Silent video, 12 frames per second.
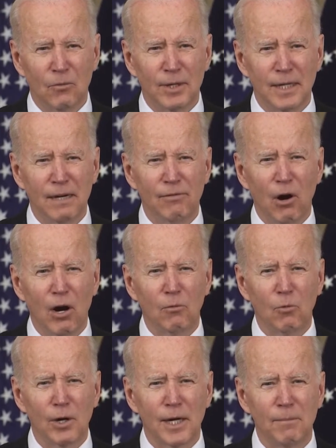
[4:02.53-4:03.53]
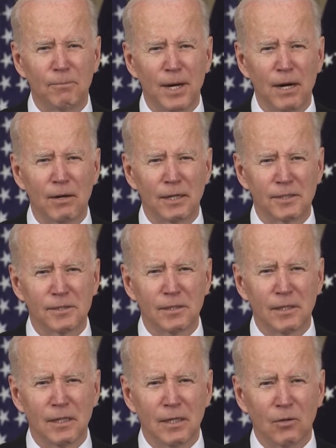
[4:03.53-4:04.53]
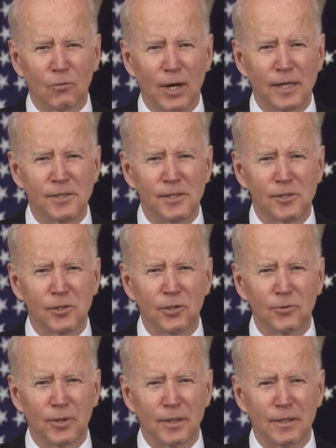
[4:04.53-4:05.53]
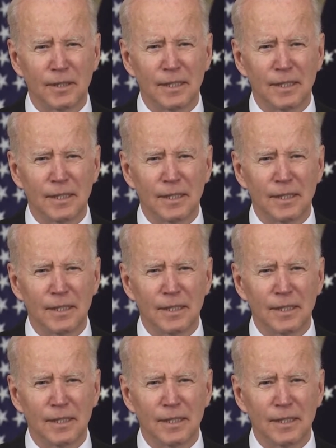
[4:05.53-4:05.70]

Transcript: We can give hardworking parents raising children